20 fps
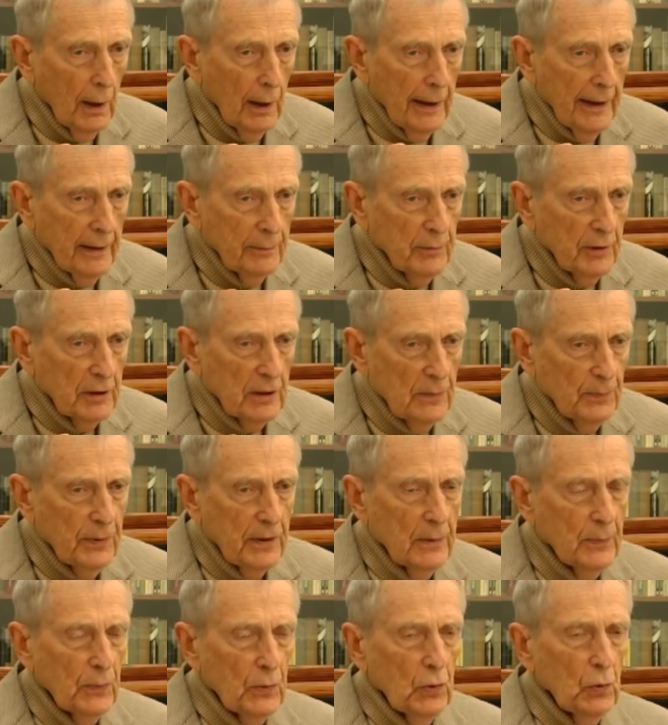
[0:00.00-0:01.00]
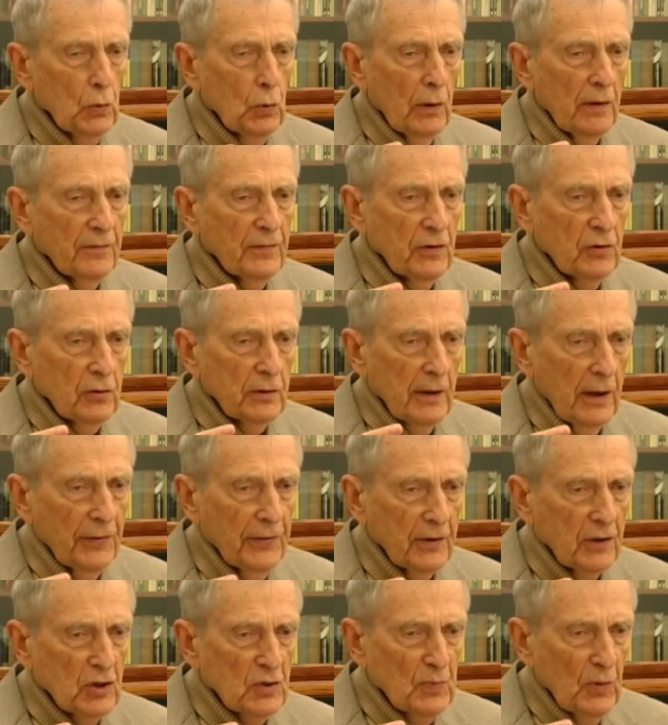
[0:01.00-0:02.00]
And many people who have near death
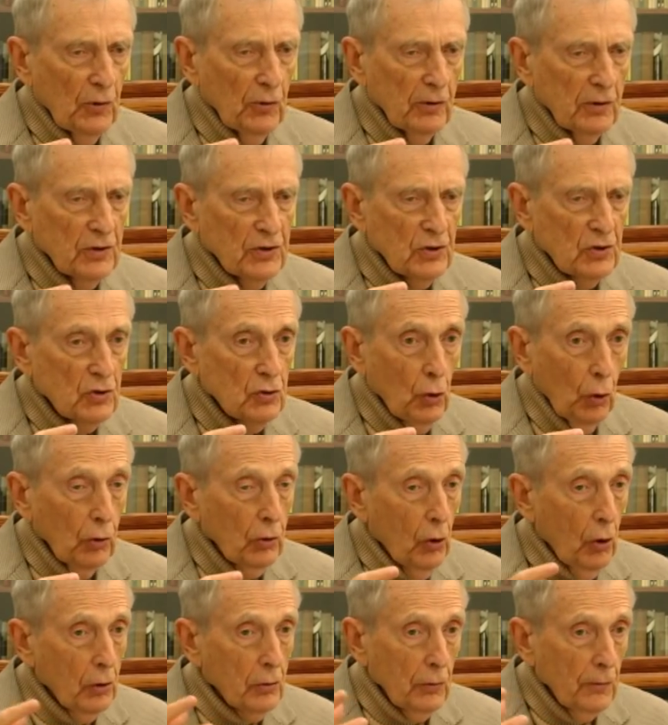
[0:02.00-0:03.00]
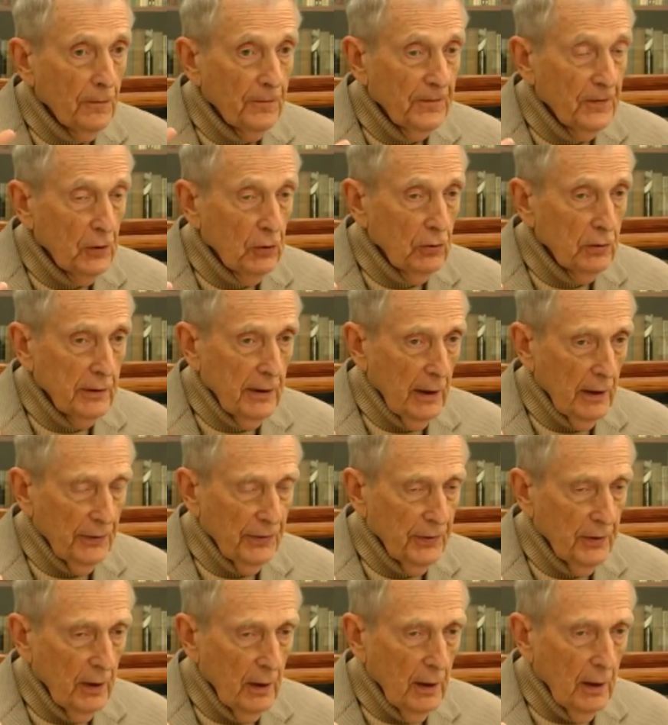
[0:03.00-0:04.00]
experiences no longer fear
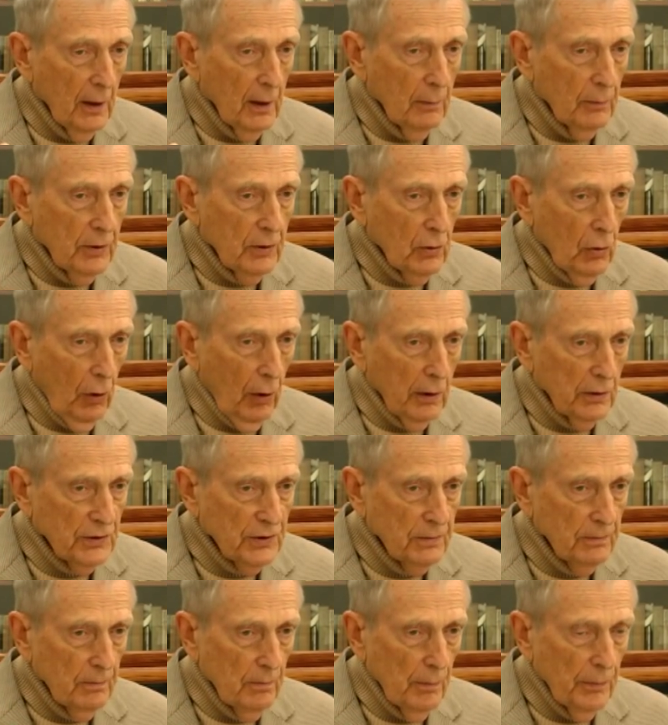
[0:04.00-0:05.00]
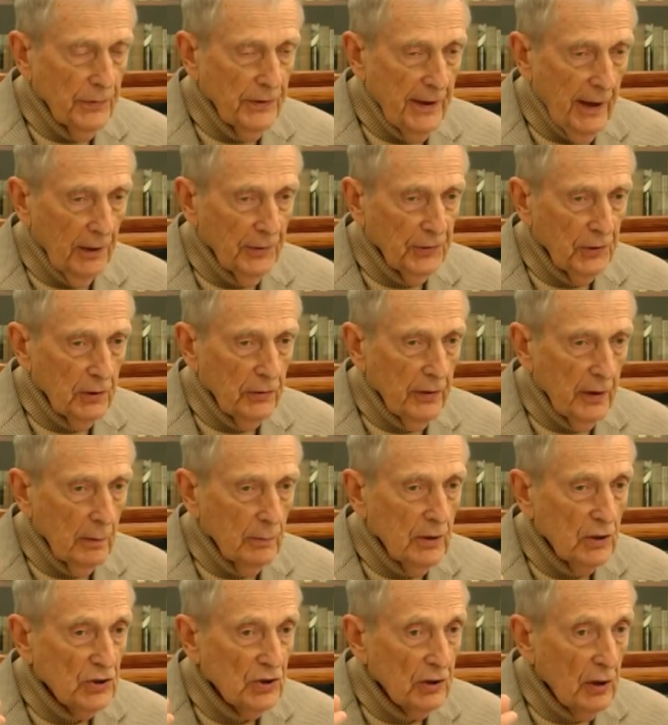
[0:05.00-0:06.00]
death because death to
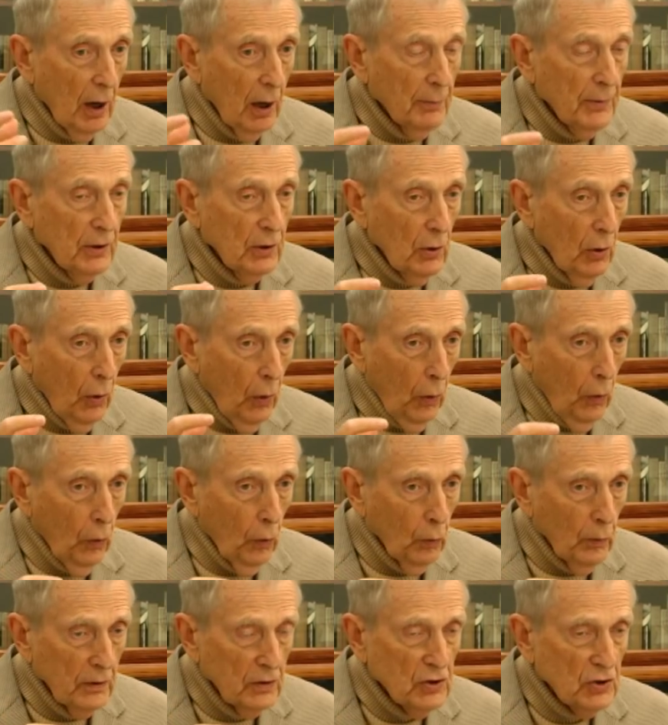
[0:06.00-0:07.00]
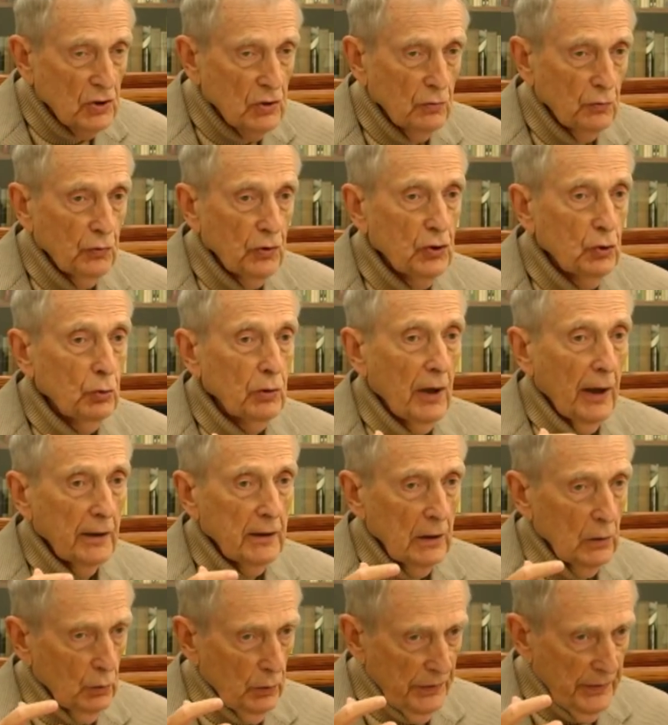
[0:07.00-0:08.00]
them is coming home, it's
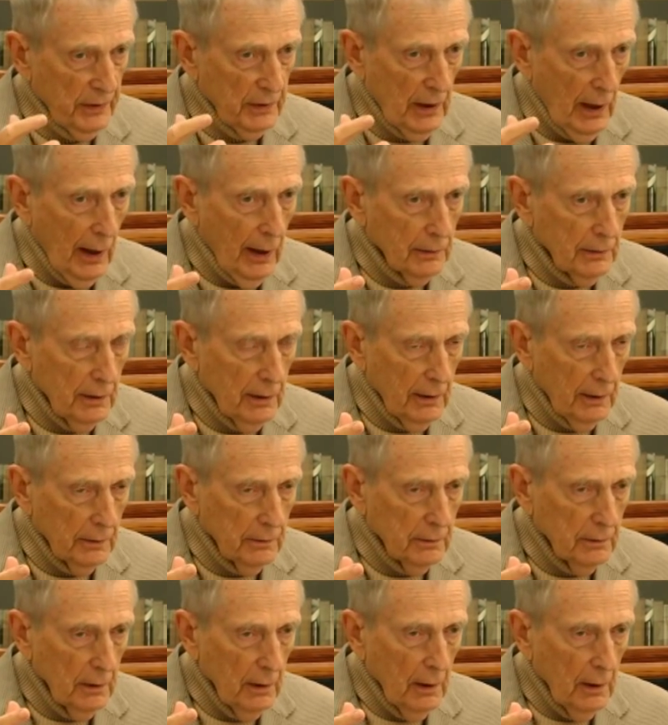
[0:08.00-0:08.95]
reuniting with the Godhead.